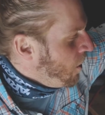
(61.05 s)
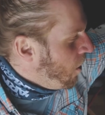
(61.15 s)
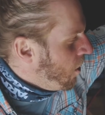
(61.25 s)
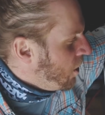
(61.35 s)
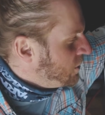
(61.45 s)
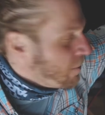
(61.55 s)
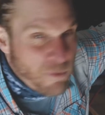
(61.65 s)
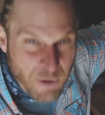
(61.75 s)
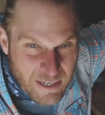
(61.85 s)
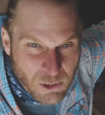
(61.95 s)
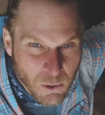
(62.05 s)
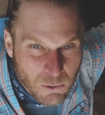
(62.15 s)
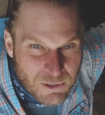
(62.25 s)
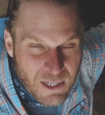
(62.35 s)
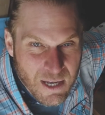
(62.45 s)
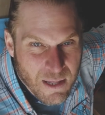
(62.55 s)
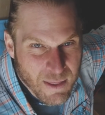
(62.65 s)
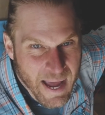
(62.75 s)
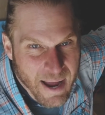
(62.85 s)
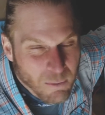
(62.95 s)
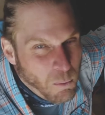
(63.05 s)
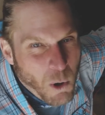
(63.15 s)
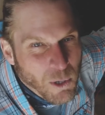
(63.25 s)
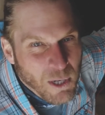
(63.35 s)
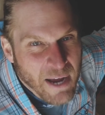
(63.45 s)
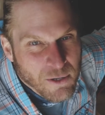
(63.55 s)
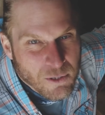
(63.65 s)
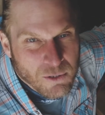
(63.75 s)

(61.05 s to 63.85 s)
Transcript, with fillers: or some thresholds that won't allow you to